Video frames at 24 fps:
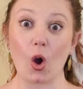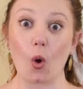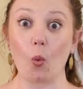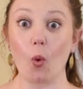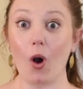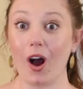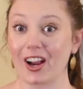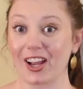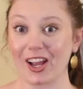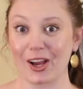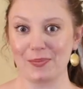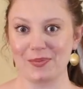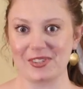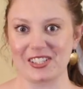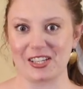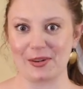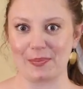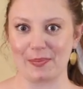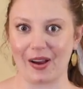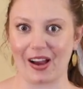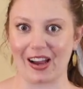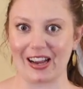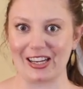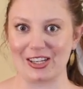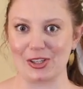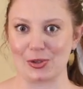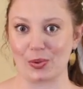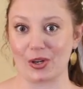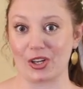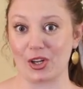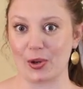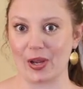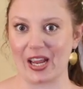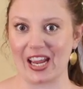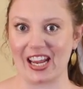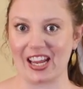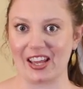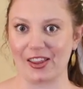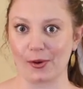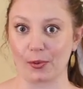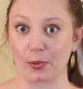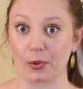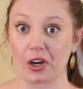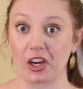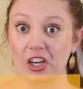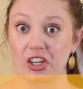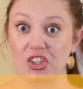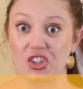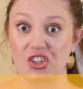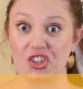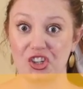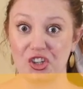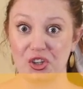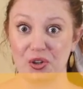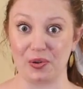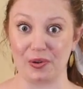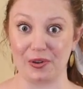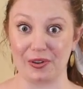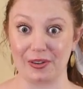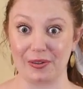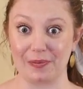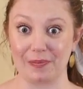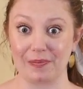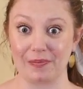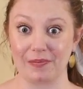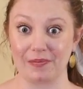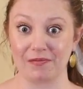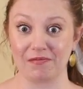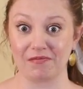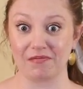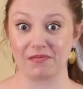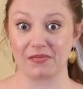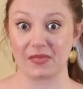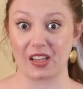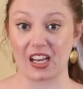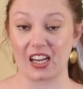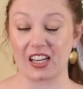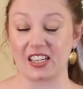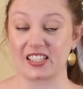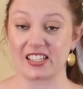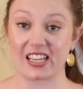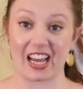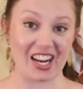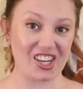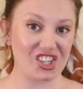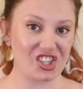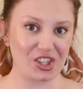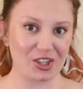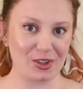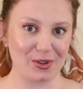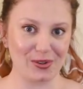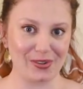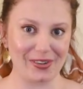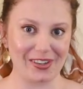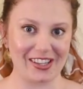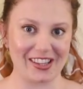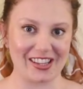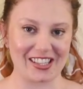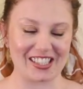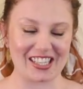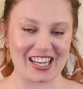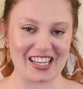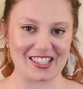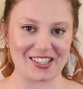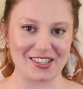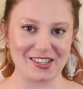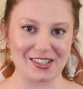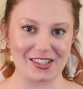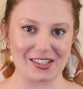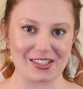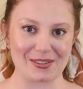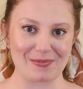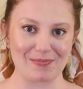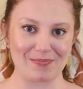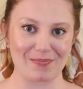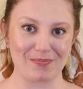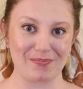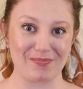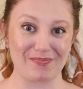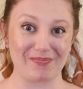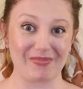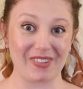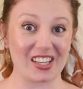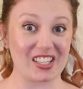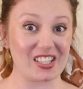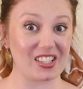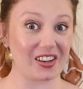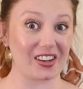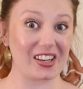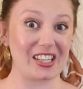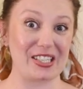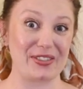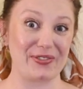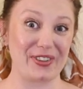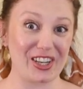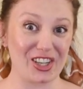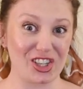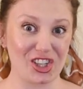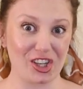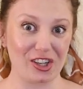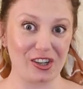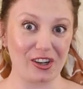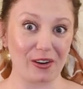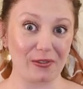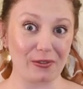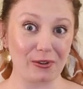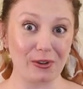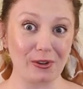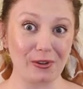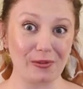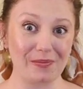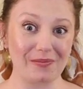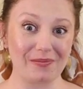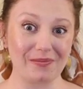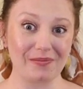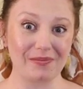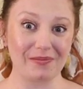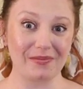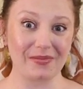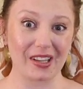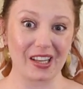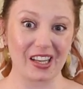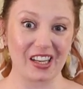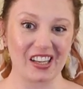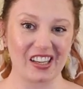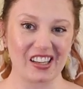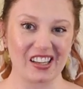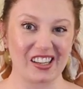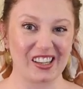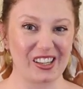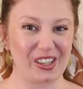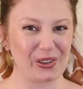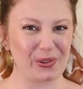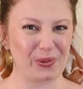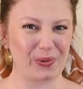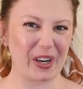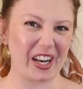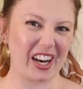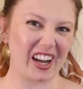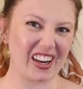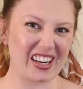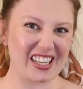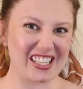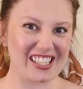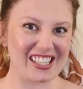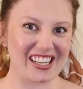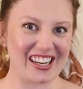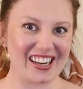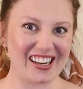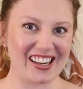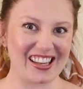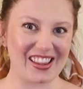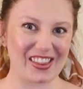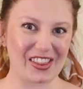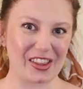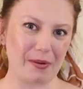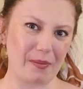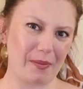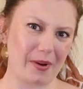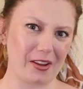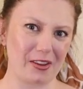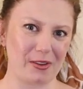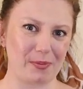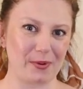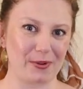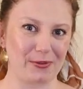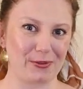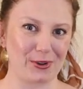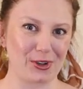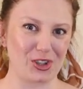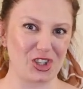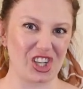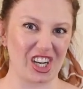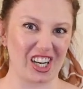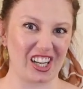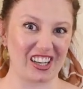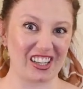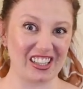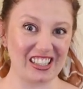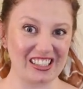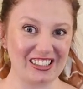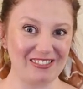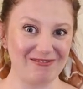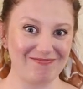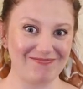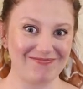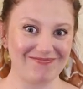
What comes to mind when you hear the word dune? A sand dune in the desert? A science fiction novel? When I say it the month before July,